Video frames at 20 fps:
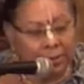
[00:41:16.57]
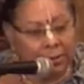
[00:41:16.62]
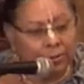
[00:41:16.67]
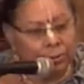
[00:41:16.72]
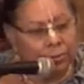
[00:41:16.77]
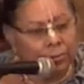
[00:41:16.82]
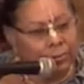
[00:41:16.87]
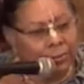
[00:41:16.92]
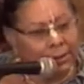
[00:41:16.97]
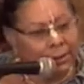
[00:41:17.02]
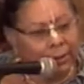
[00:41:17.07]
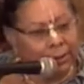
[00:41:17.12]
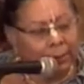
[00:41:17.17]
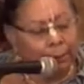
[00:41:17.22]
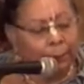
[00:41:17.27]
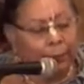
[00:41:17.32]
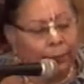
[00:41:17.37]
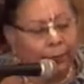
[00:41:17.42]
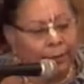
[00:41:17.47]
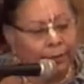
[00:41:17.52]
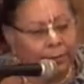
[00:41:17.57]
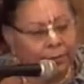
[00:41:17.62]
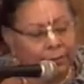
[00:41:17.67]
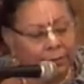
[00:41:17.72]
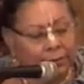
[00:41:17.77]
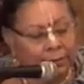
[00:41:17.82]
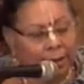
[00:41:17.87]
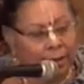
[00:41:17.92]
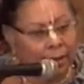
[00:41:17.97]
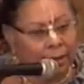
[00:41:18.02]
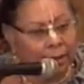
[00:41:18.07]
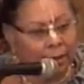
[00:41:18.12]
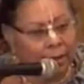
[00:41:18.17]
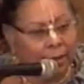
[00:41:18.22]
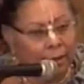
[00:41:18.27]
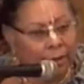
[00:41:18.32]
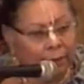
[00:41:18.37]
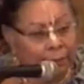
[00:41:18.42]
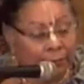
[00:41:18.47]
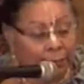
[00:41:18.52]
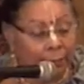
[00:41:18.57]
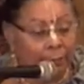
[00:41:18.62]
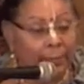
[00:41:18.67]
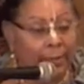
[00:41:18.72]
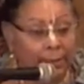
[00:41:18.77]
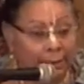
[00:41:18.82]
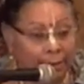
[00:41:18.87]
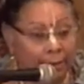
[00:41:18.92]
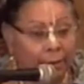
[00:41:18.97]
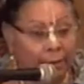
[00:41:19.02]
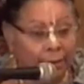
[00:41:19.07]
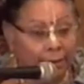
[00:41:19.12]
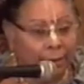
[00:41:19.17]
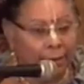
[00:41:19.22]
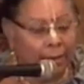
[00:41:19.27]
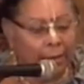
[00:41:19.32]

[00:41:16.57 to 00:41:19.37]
it's really important for me